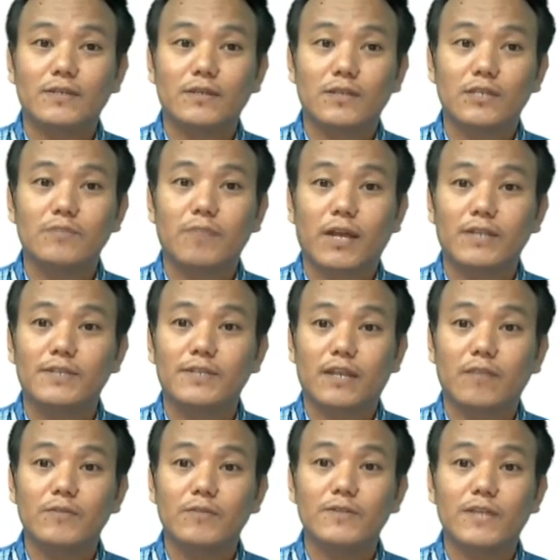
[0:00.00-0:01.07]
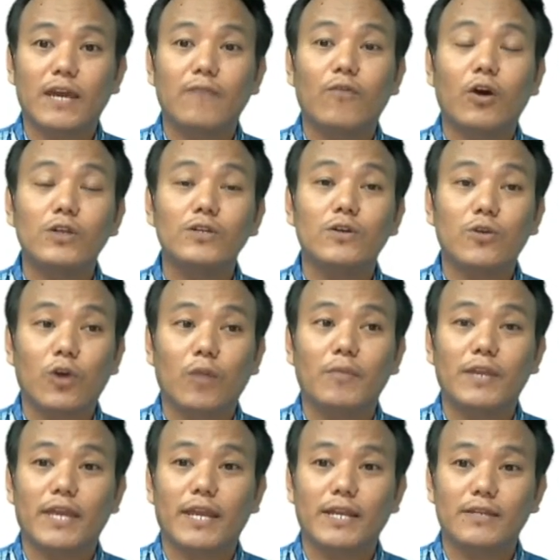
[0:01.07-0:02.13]
These plants and animals, they have got common
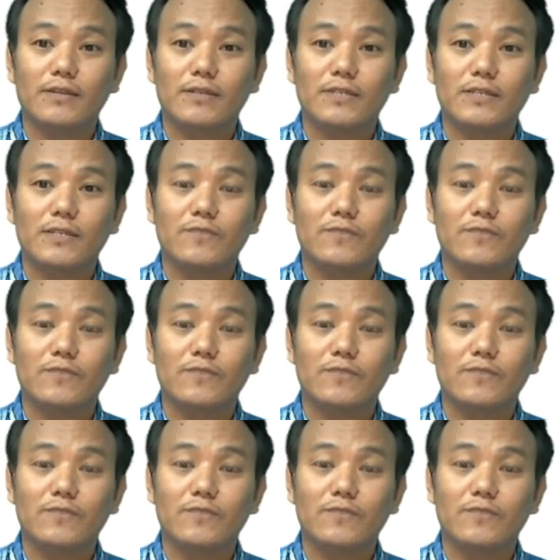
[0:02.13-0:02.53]
characteristics.